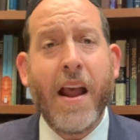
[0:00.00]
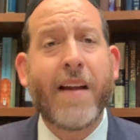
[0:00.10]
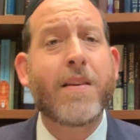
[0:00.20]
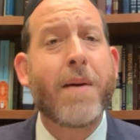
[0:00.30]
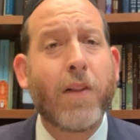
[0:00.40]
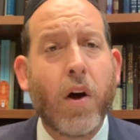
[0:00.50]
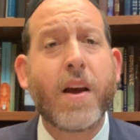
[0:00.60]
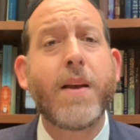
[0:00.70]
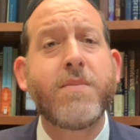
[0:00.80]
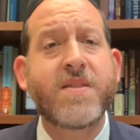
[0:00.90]
and the
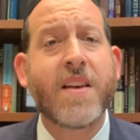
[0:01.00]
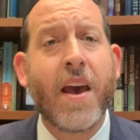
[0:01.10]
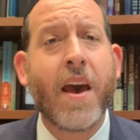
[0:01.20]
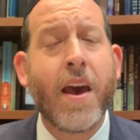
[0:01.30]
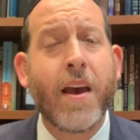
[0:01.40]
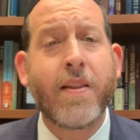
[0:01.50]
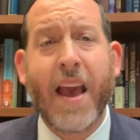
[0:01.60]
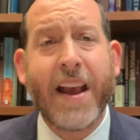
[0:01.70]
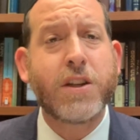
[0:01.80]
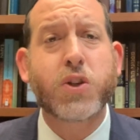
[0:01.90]
Malachim say,
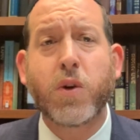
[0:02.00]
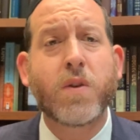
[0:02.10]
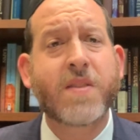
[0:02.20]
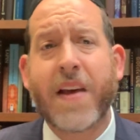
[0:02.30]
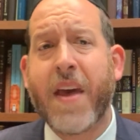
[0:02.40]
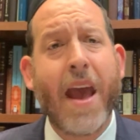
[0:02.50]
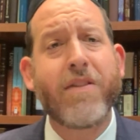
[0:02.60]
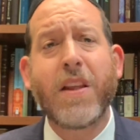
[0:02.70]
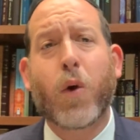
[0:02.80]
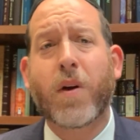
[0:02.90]
the angels and the
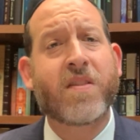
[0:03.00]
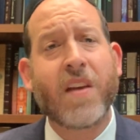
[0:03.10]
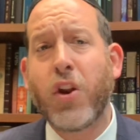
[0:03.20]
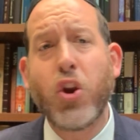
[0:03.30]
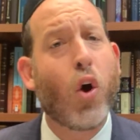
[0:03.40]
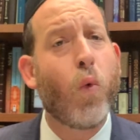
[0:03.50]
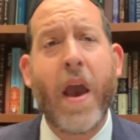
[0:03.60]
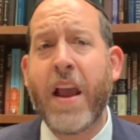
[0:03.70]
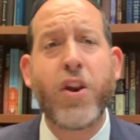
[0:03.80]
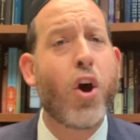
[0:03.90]
heavenly court say, no
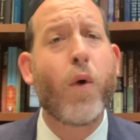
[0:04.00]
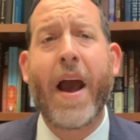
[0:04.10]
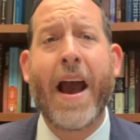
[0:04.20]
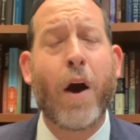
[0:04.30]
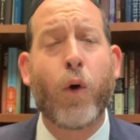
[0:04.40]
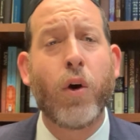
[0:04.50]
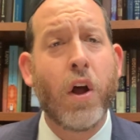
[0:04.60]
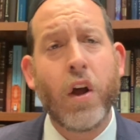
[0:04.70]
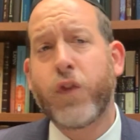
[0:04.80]
way, no how,